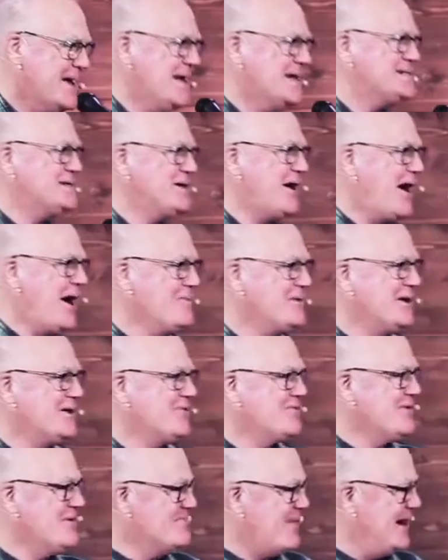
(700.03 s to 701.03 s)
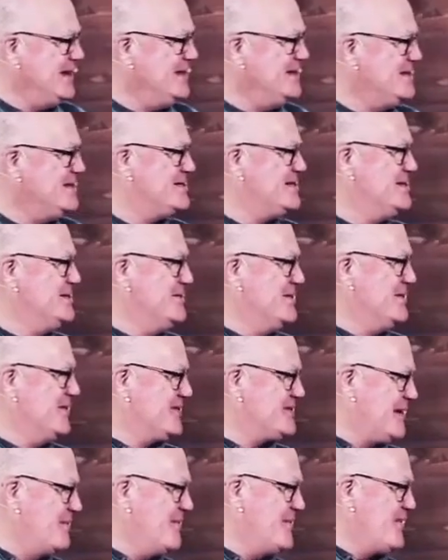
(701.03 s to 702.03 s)
So I'm going to remind you of
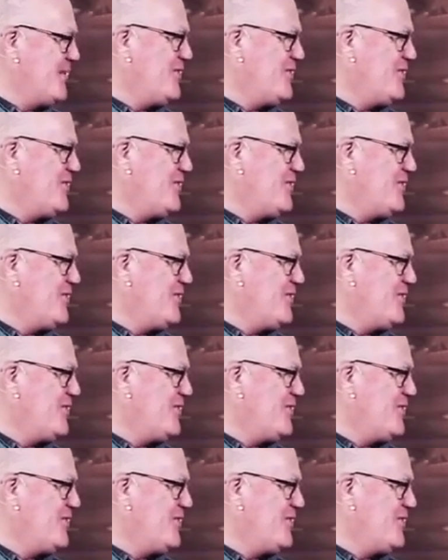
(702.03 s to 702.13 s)
some of the